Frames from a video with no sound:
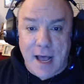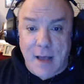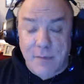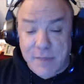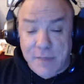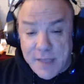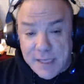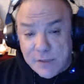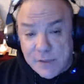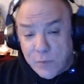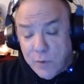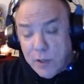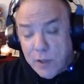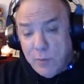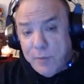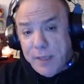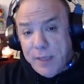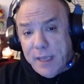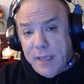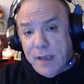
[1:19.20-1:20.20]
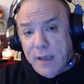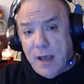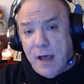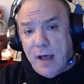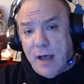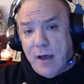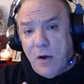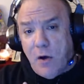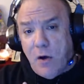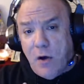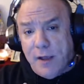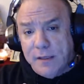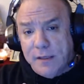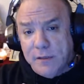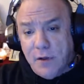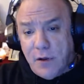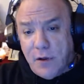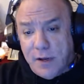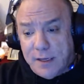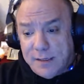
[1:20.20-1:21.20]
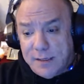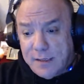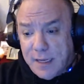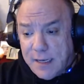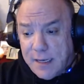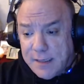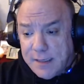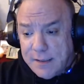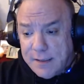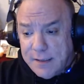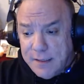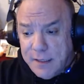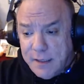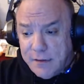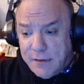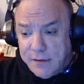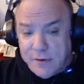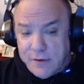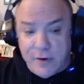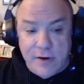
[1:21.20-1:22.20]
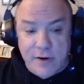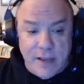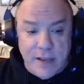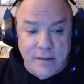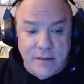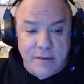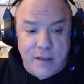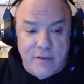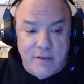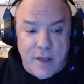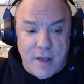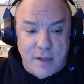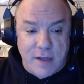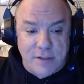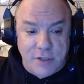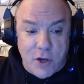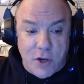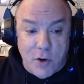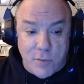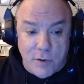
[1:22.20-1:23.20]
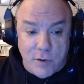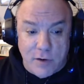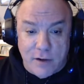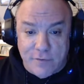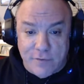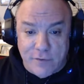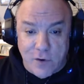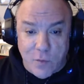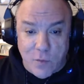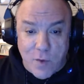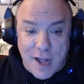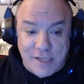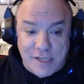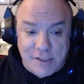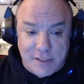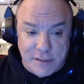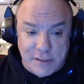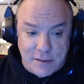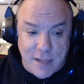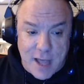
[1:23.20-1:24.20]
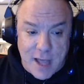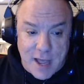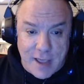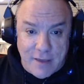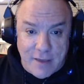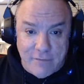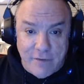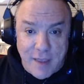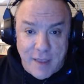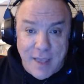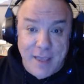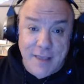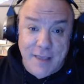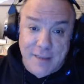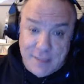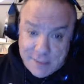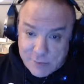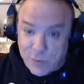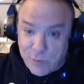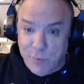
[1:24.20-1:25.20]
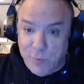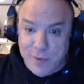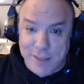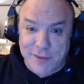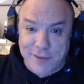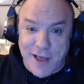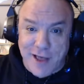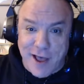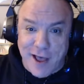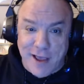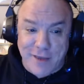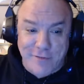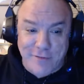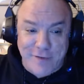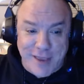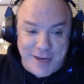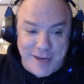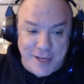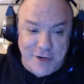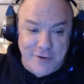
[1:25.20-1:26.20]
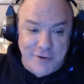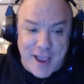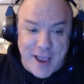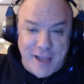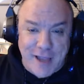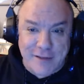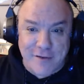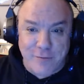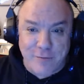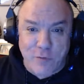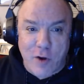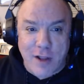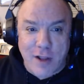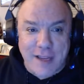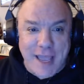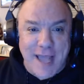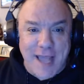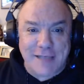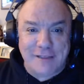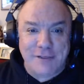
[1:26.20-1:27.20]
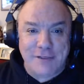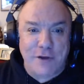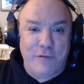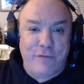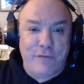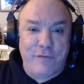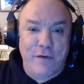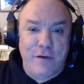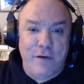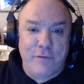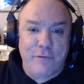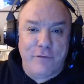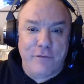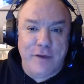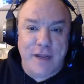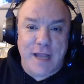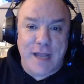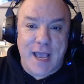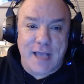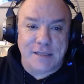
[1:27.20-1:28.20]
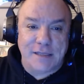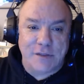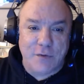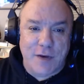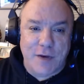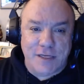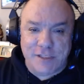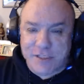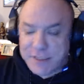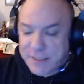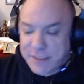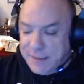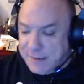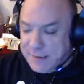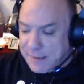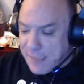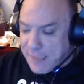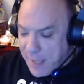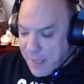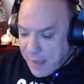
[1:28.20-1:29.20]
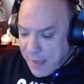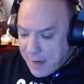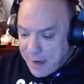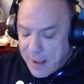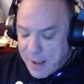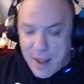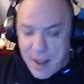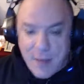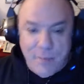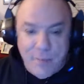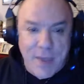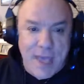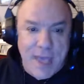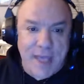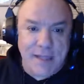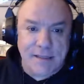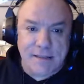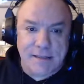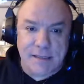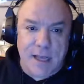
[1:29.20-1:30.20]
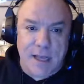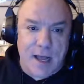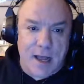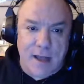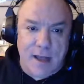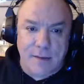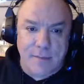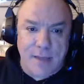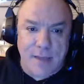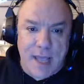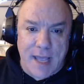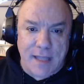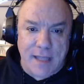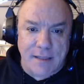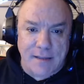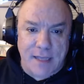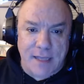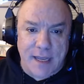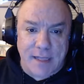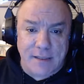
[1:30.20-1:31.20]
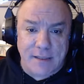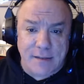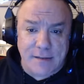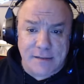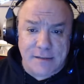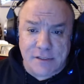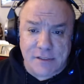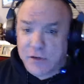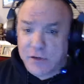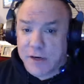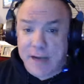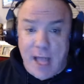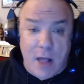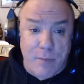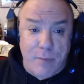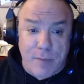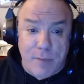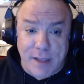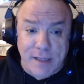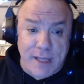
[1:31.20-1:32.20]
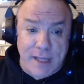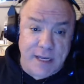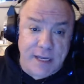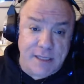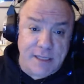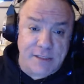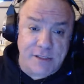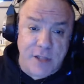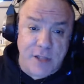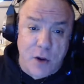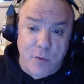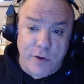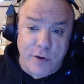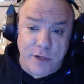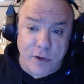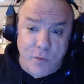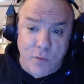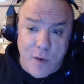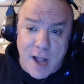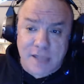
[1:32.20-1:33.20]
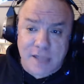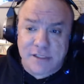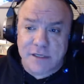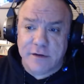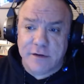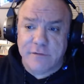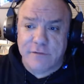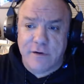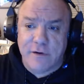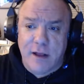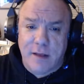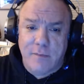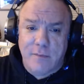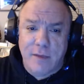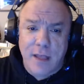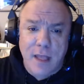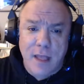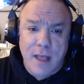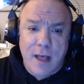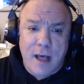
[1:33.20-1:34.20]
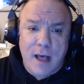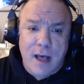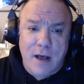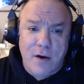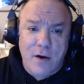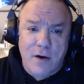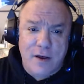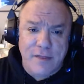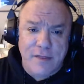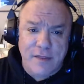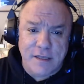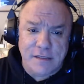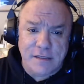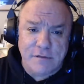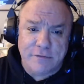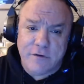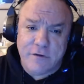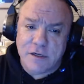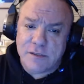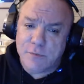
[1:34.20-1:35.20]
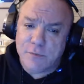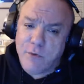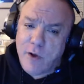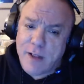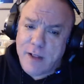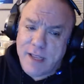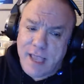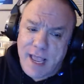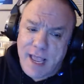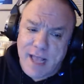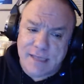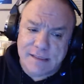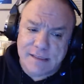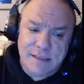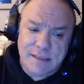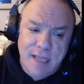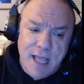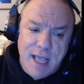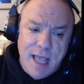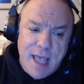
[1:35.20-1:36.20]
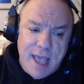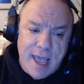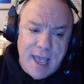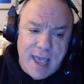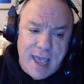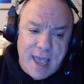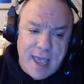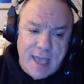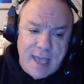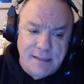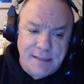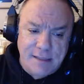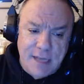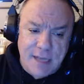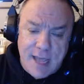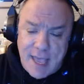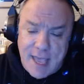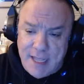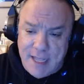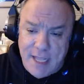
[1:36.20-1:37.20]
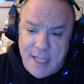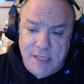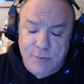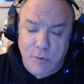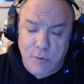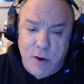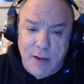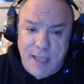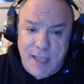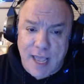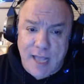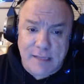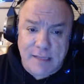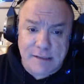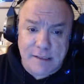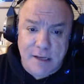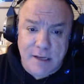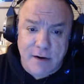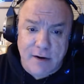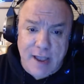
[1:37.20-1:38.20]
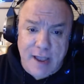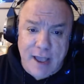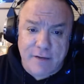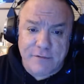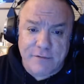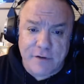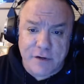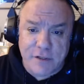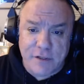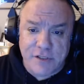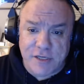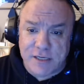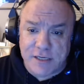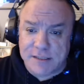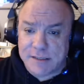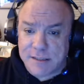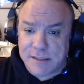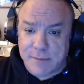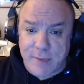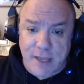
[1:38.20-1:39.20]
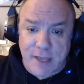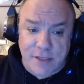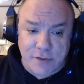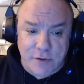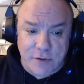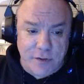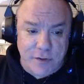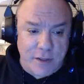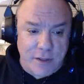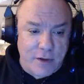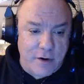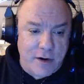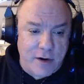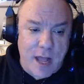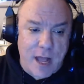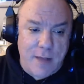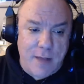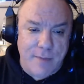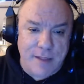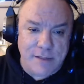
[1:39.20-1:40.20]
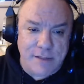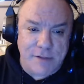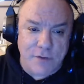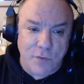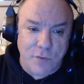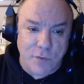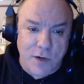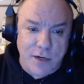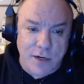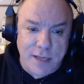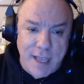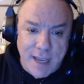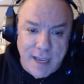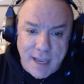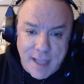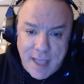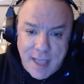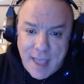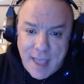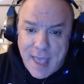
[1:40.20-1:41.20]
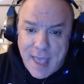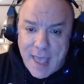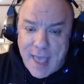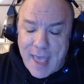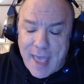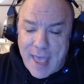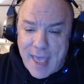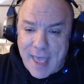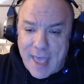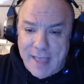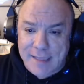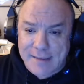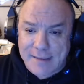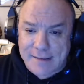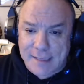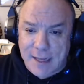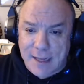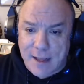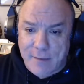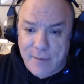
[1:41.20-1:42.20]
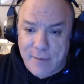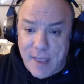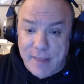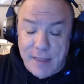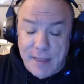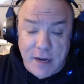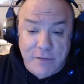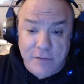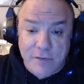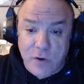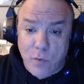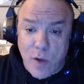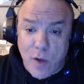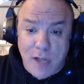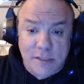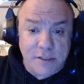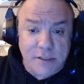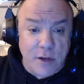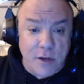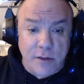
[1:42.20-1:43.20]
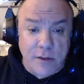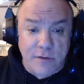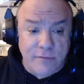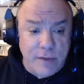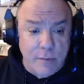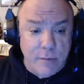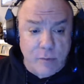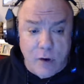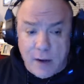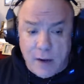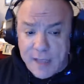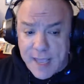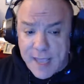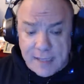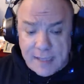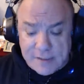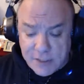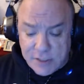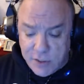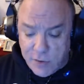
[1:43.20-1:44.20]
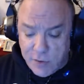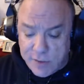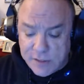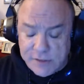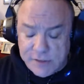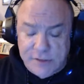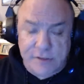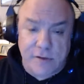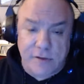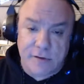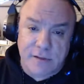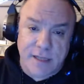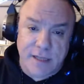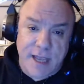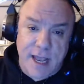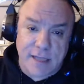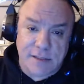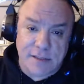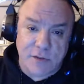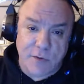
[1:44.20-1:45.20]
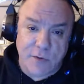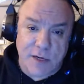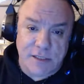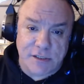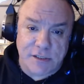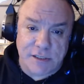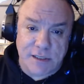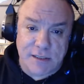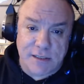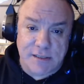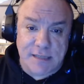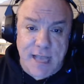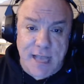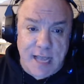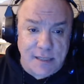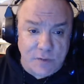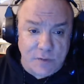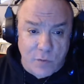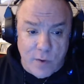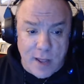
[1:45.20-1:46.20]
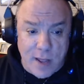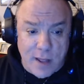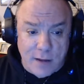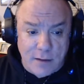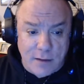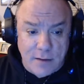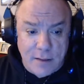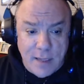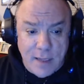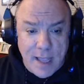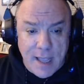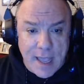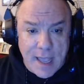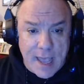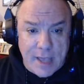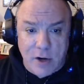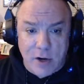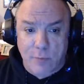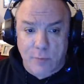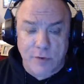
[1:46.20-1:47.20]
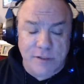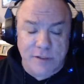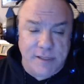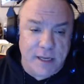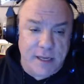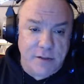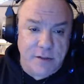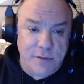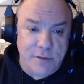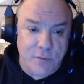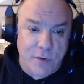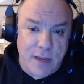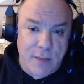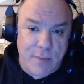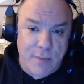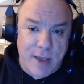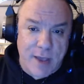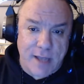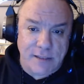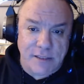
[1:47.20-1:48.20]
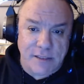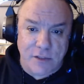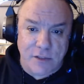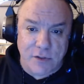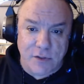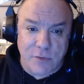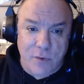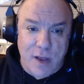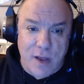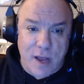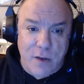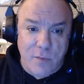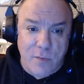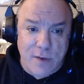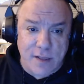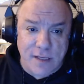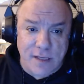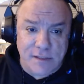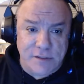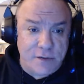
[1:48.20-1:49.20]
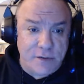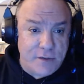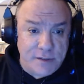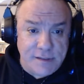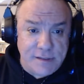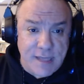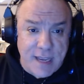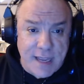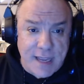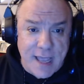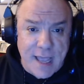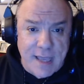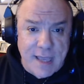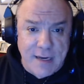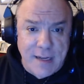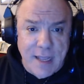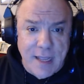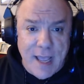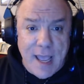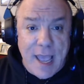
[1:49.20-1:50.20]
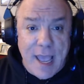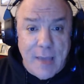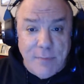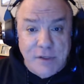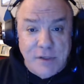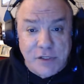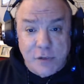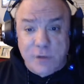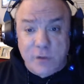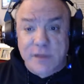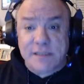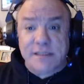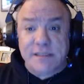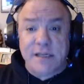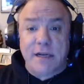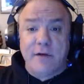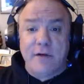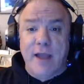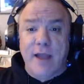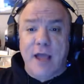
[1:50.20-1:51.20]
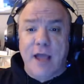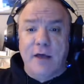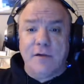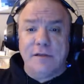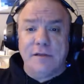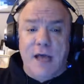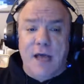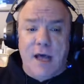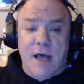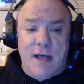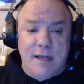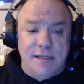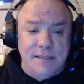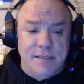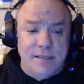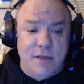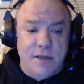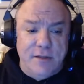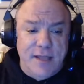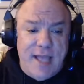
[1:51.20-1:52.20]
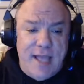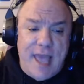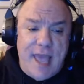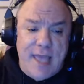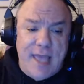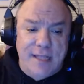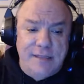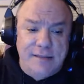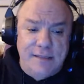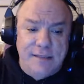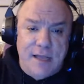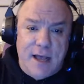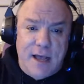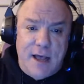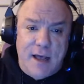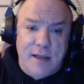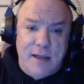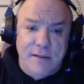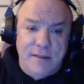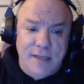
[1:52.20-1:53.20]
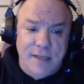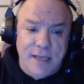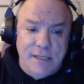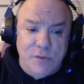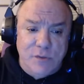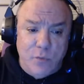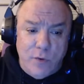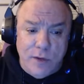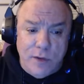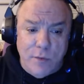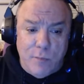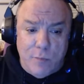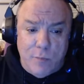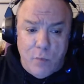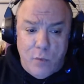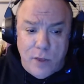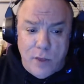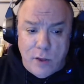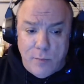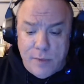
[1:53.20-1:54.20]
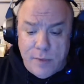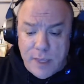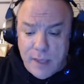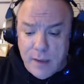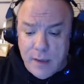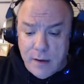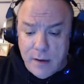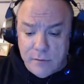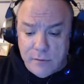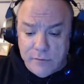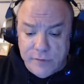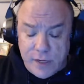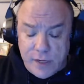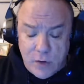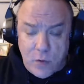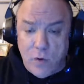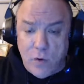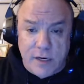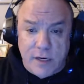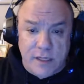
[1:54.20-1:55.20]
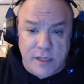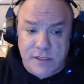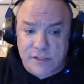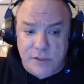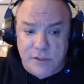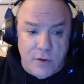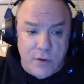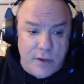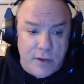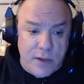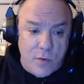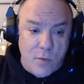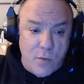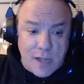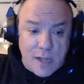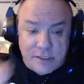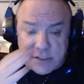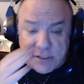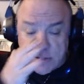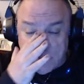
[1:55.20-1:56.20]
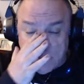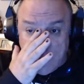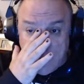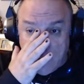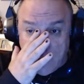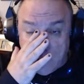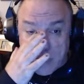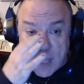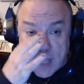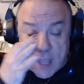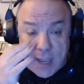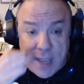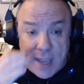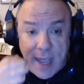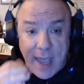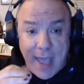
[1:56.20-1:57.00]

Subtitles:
These will be on the 30th of October if you're watching live. These will be live and interactive broadcasts. So feel free to ask questions, comment, and start out by letting us know where you're watching from on this first broadcast and each broadcast thereafter, just to make sure that your comments are working. And then if you're watching on the rebroadcast, you can certainly ask questions as well, and our presenters will get back to you as soon as they can. And be sure to stick around until the end. These will be recorded, so you can watch the replay.